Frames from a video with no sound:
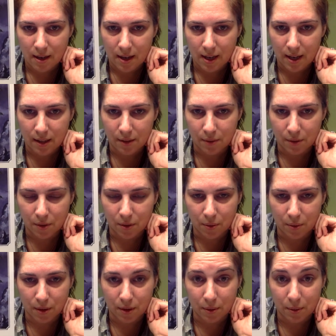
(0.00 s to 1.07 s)
Ace of
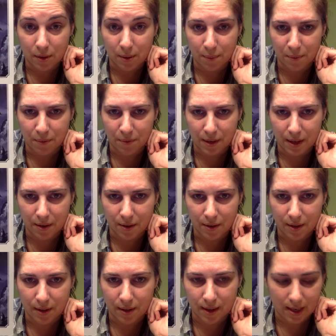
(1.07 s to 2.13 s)
Swords with some feathers
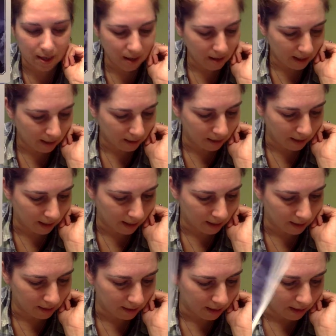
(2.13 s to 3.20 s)
in there. That's a
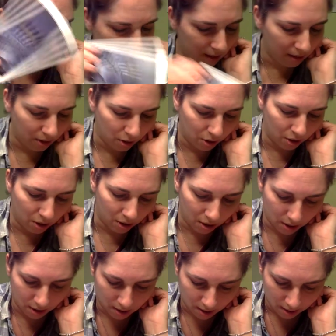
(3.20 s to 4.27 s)
nice touch.
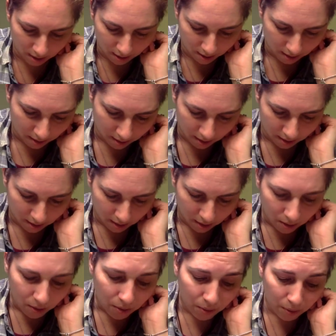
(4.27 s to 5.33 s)

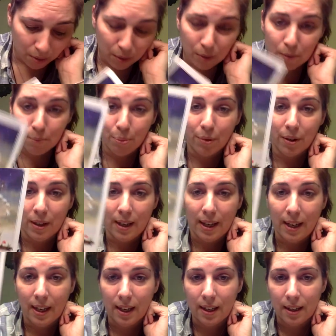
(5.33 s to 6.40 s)
Oh,
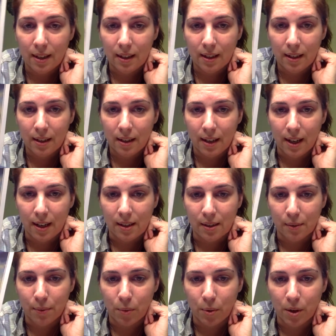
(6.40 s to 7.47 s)
pretty. Ace
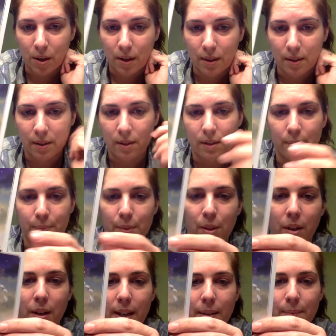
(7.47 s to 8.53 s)
of Wands.
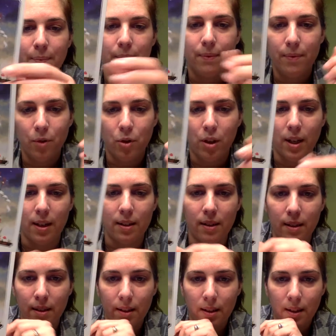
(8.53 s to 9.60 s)
Sorry. Jeez.
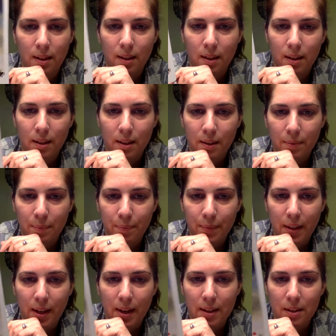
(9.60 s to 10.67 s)

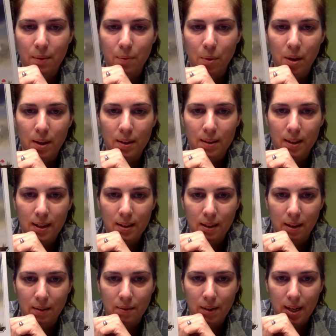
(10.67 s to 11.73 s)
Ace of Wands. That's
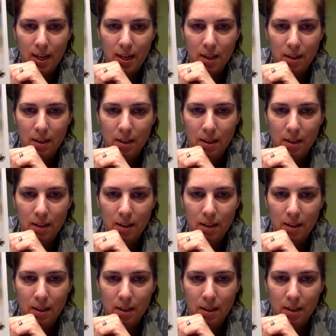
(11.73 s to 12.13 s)
lovely.